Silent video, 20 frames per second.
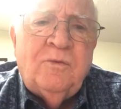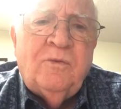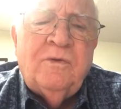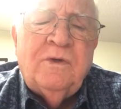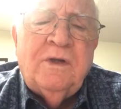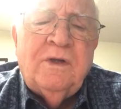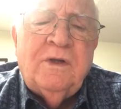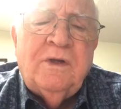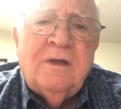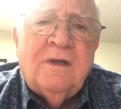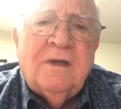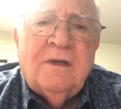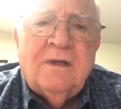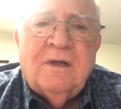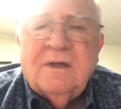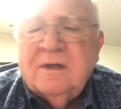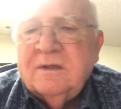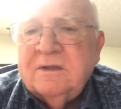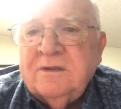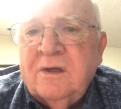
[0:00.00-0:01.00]
re-
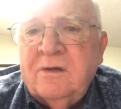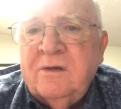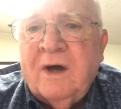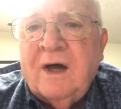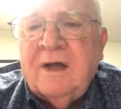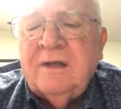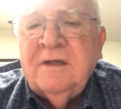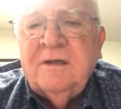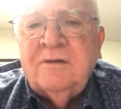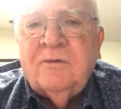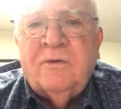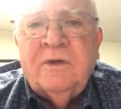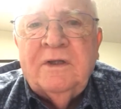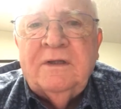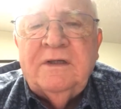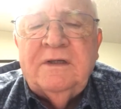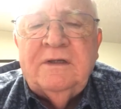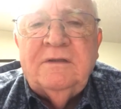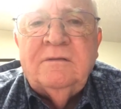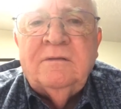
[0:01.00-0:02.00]
You know, I didn't
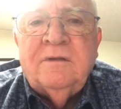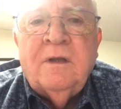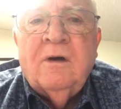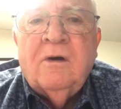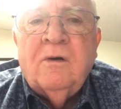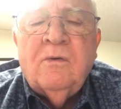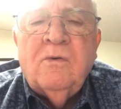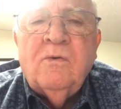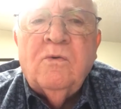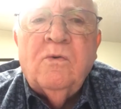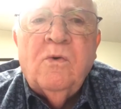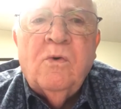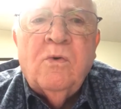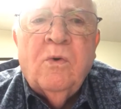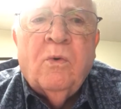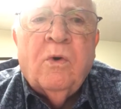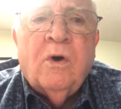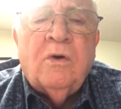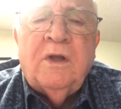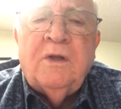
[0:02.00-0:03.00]
really know
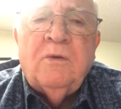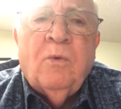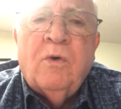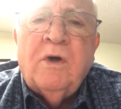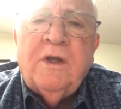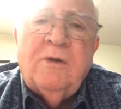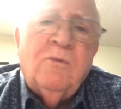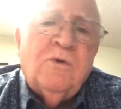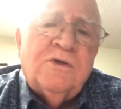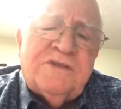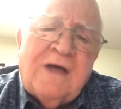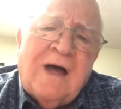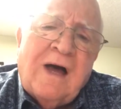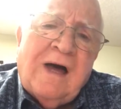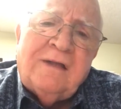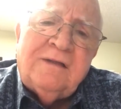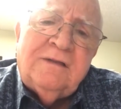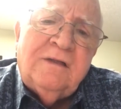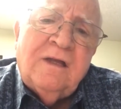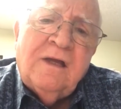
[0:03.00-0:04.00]
what it, what it was.
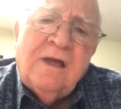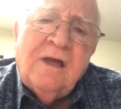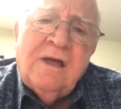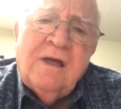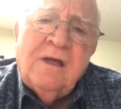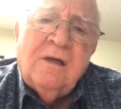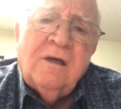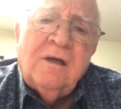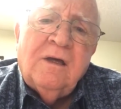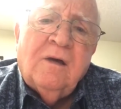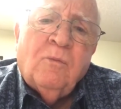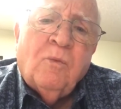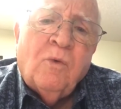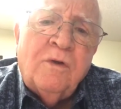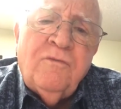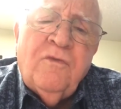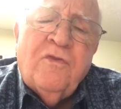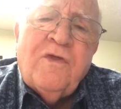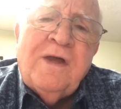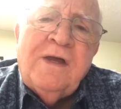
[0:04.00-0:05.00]
I,
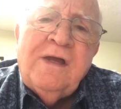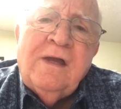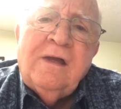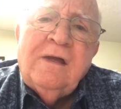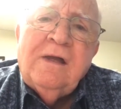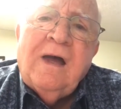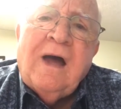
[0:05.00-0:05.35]
one thing